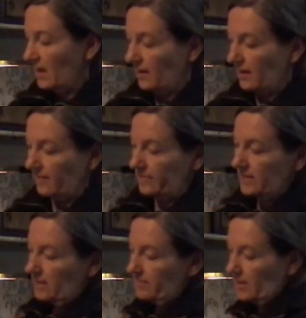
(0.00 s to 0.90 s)
I've
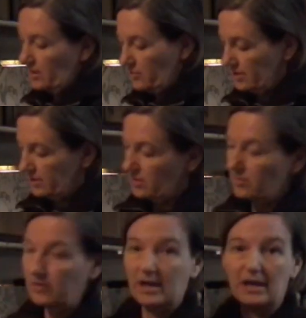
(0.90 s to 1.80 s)
taken my
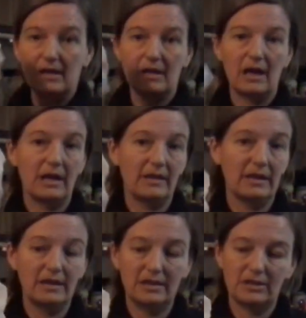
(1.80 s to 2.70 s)
Crisco and I
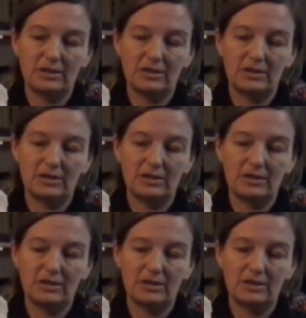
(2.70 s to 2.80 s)
like